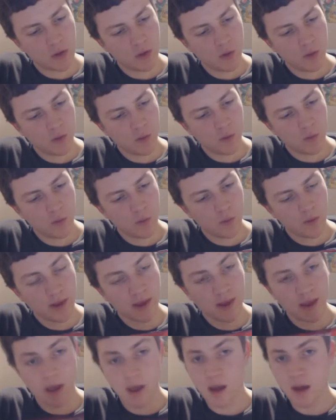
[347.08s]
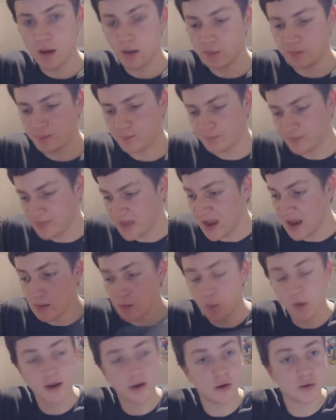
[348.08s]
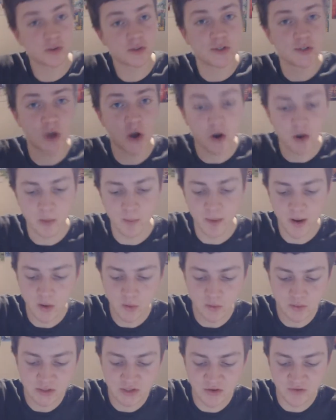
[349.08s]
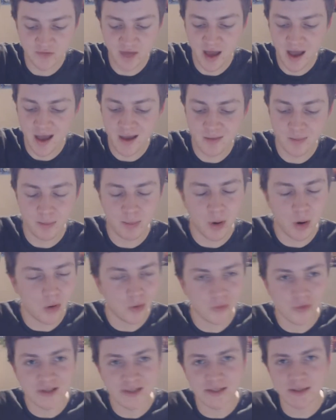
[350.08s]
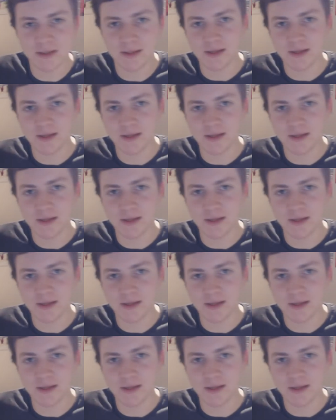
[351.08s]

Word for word: So yeah, then went on to talk about stuff that I bought